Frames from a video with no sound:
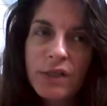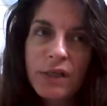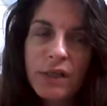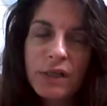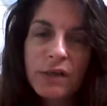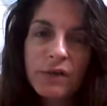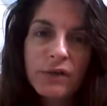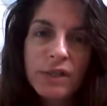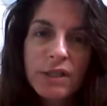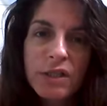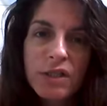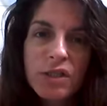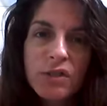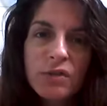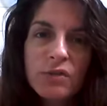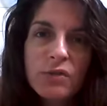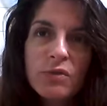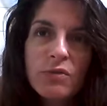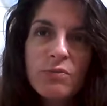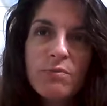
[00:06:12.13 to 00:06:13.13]
that I already
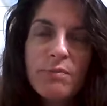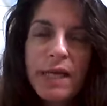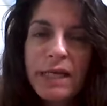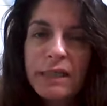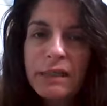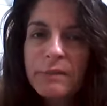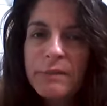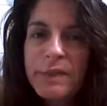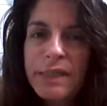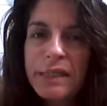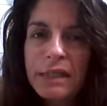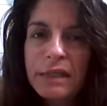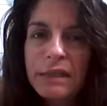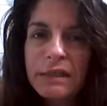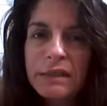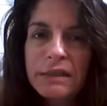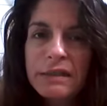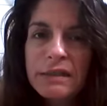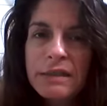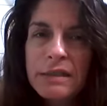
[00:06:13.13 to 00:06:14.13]
do, mainly
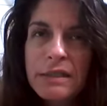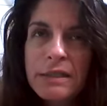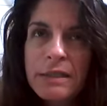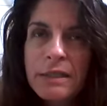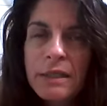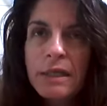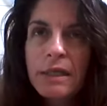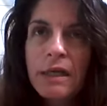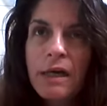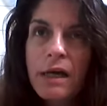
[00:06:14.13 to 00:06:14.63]
because